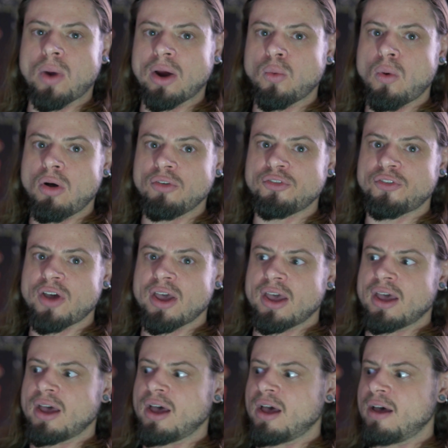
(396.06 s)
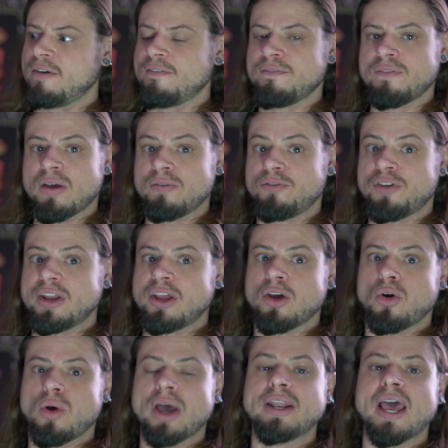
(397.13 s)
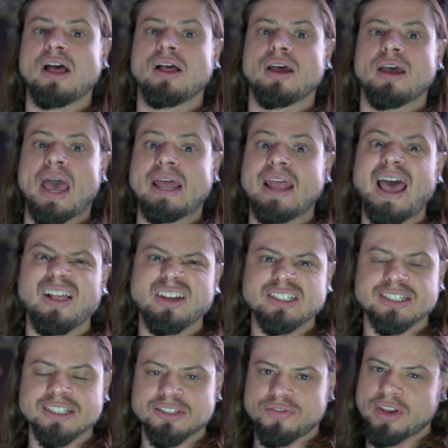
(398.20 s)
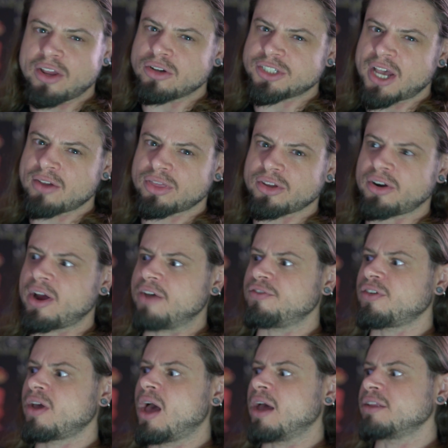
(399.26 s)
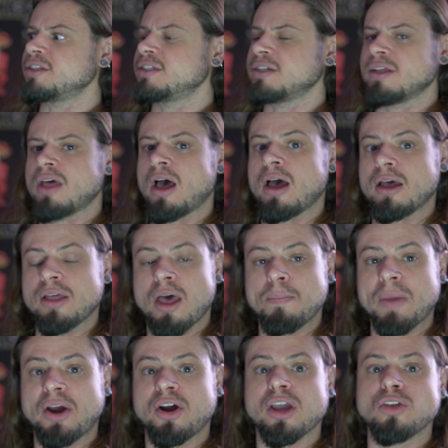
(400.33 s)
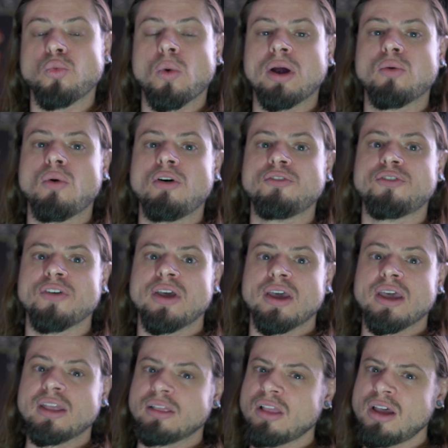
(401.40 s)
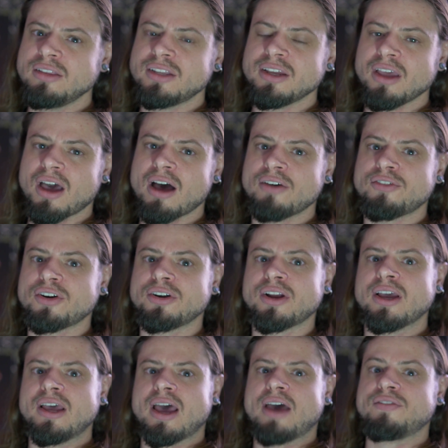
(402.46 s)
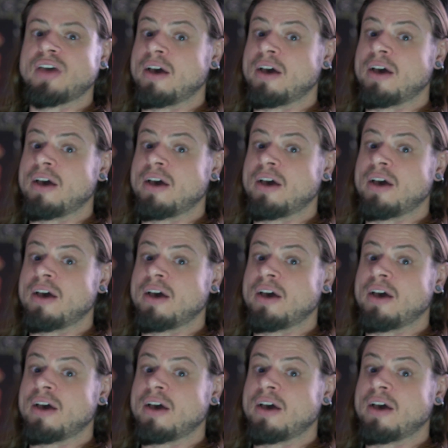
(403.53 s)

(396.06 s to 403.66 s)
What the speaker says: werewolf video analysis videos out there. I've got American Werewolf in London covered. I've